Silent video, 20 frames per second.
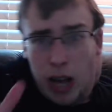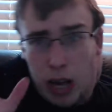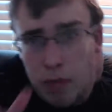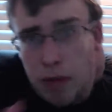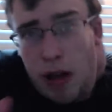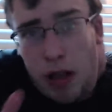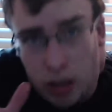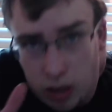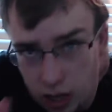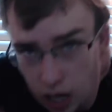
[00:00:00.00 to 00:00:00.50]

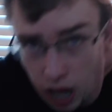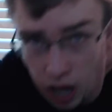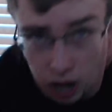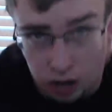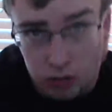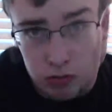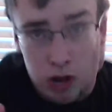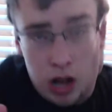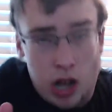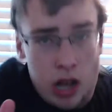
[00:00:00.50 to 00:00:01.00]
about
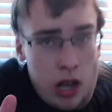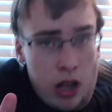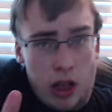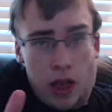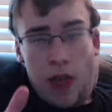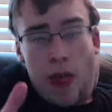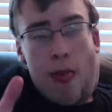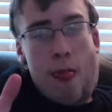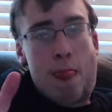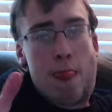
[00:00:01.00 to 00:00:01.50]
Sakura
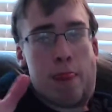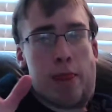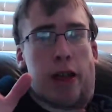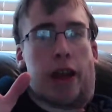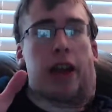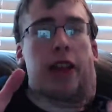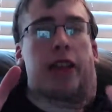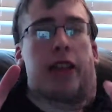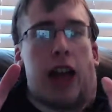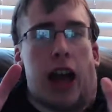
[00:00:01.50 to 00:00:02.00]

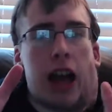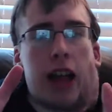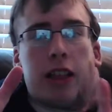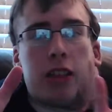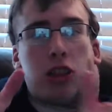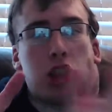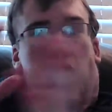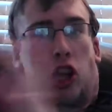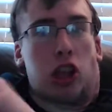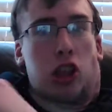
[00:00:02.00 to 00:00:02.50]
is
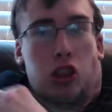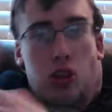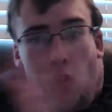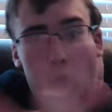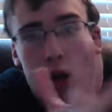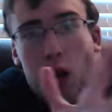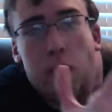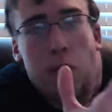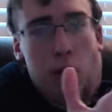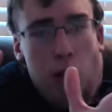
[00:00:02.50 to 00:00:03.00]
that she's
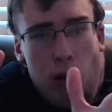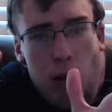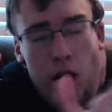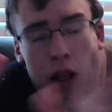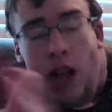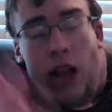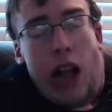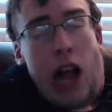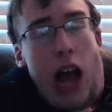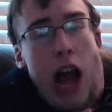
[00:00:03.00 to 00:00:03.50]

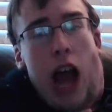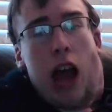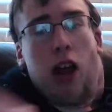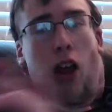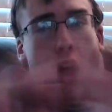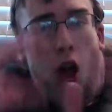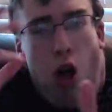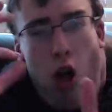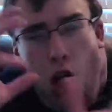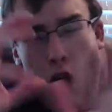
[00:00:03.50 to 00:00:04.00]
normal,
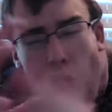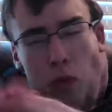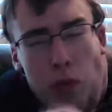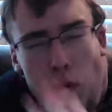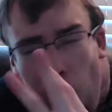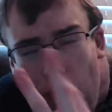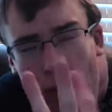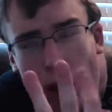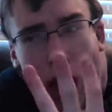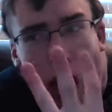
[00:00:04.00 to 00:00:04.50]
and all of
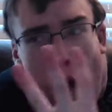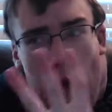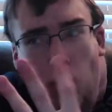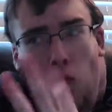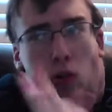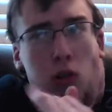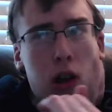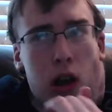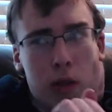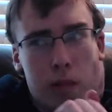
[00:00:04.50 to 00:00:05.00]
her
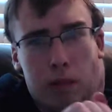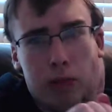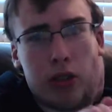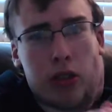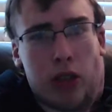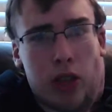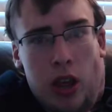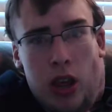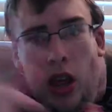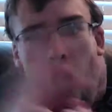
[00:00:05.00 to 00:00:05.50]

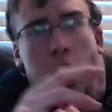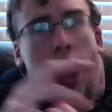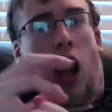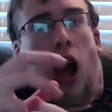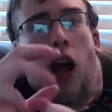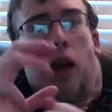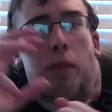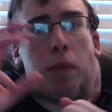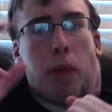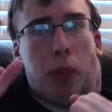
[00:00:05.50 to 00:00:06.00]
power-ups,
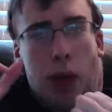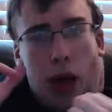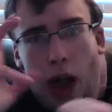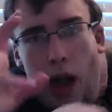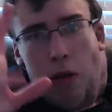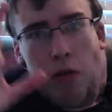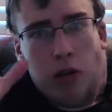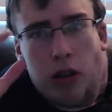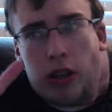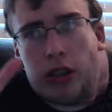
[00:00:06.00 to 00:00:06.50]
like the
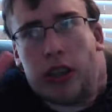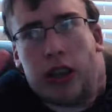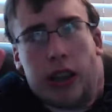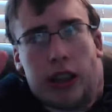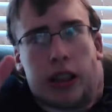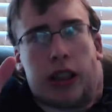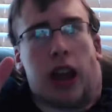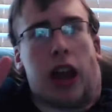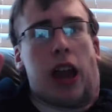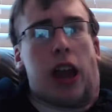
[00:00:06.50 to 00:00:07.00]
power she
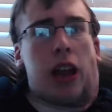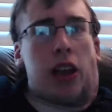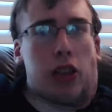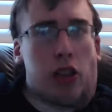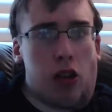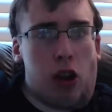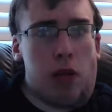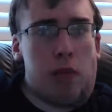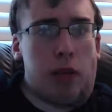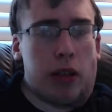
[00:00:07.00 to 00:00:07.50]
attained
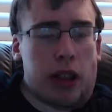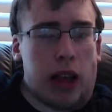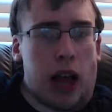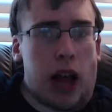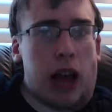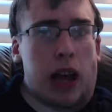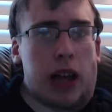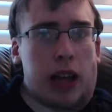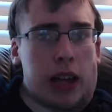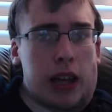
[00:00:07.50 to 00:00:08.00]
during the
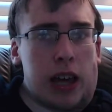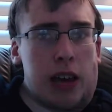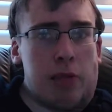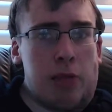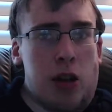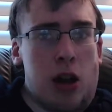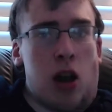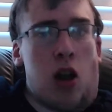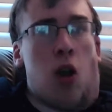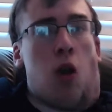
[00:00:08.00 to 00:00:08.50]
time
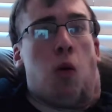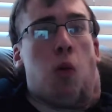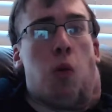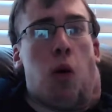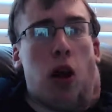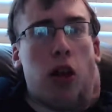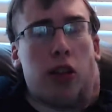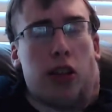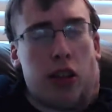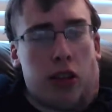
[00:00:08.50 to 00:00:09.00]
skip
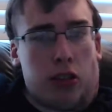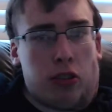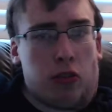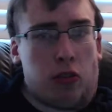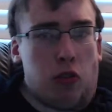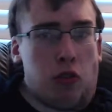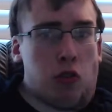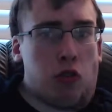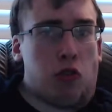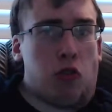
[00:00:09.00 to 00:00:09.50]
wasn't
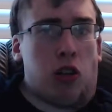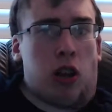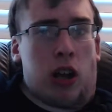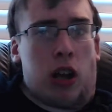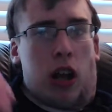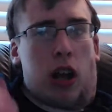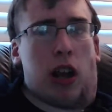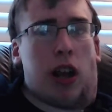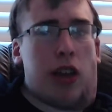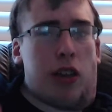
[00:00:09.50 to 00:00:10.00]
through...
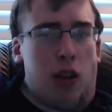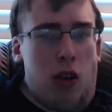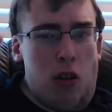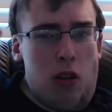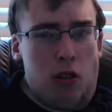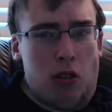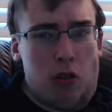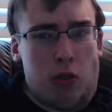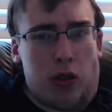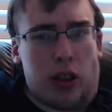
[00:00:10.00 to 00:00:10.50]
Okay,
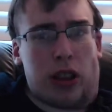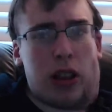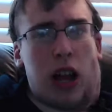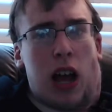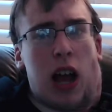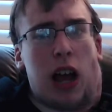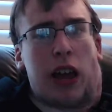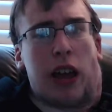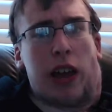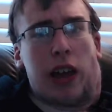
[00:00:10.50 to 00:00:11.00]
Naruto and
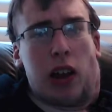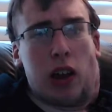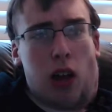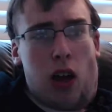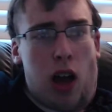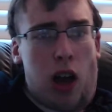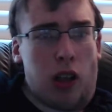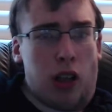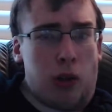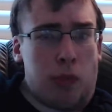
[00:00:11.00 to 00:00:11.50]
Saki get a
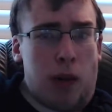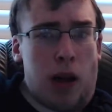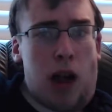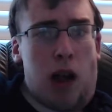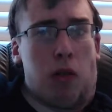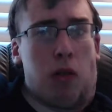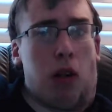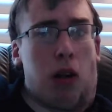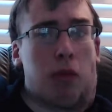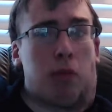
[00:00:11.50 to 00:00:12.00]
larger
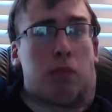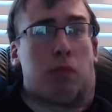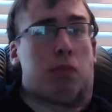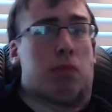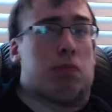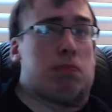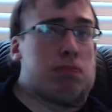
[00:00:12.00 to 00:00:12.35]
power up